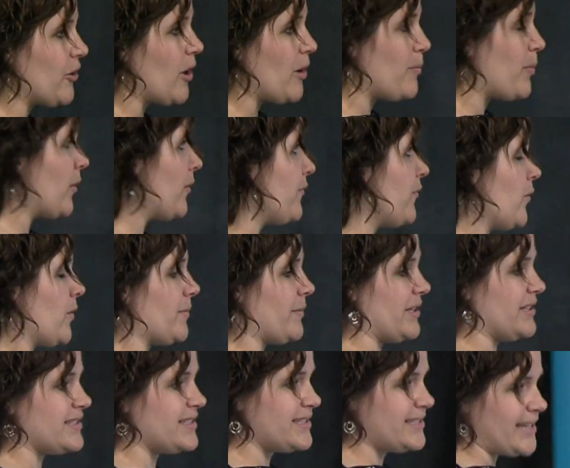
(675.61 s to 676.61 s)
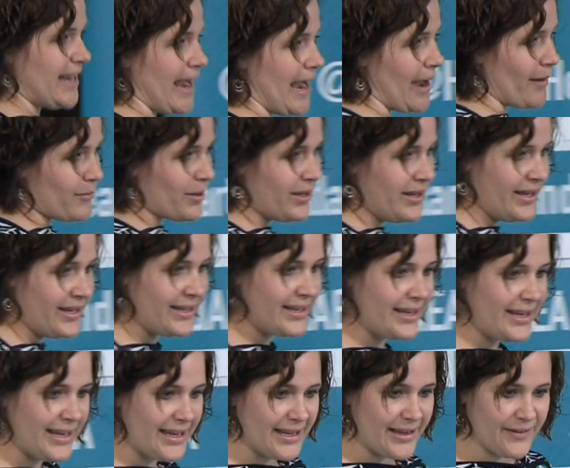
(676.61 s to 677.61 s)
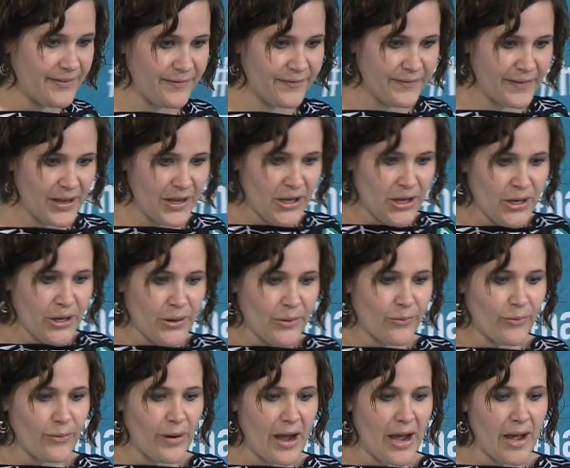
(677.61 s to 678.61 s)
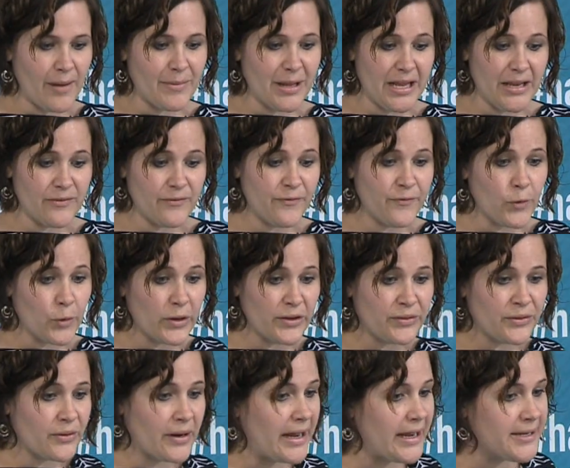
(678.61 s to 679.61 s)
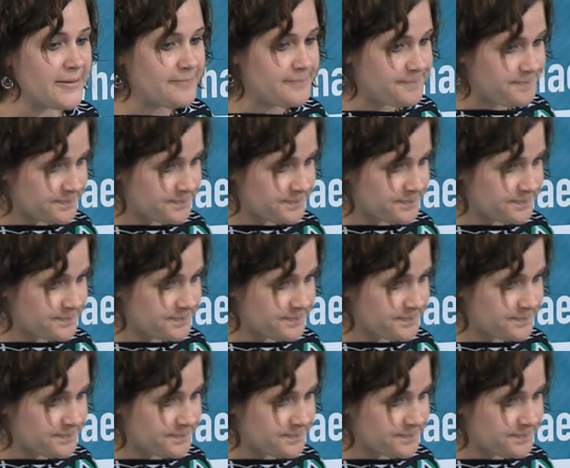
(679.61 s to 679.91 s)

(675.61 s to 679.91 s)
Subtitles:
a performance tab. If in 4th grade,